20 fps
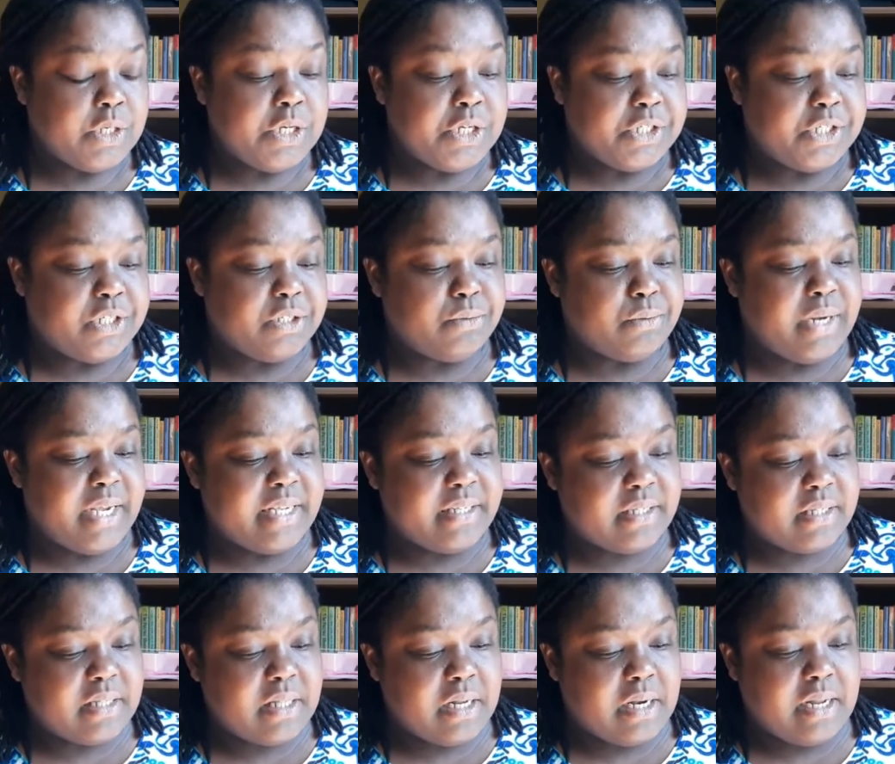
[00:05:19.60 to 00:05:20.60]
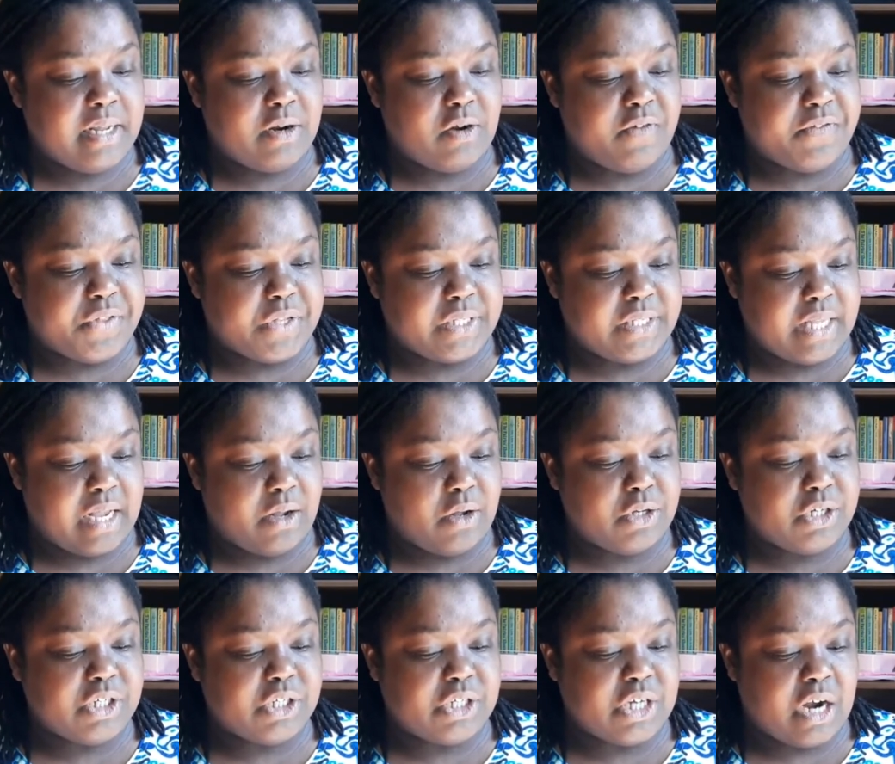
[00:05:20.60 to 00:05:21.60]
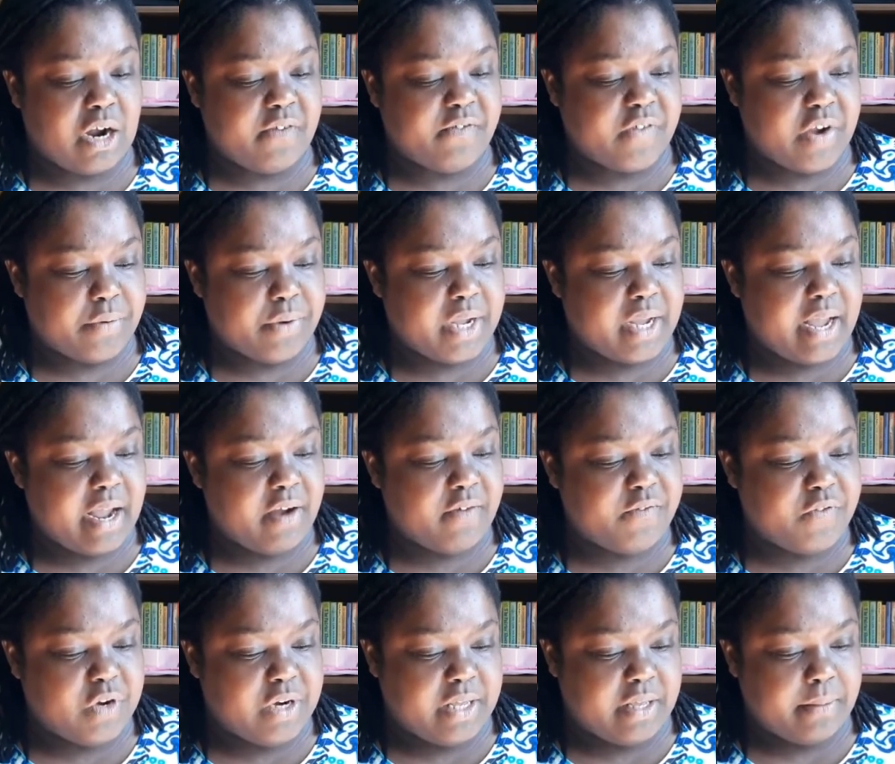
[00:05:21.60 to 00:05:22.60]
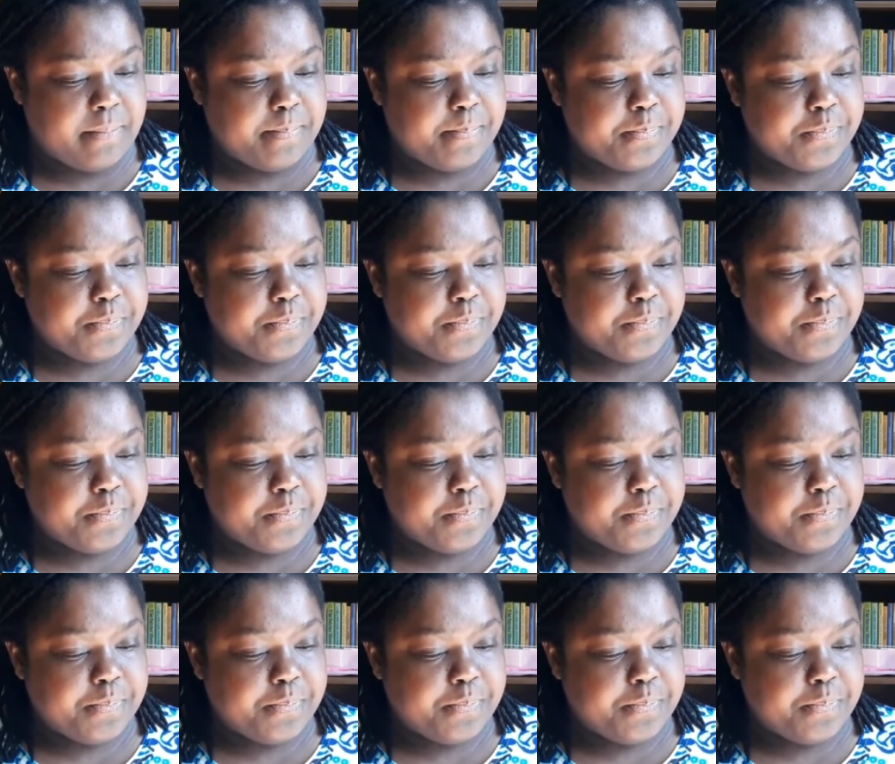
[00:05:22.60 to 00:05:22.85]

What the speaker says: She raised the lid of the second jar very carefully.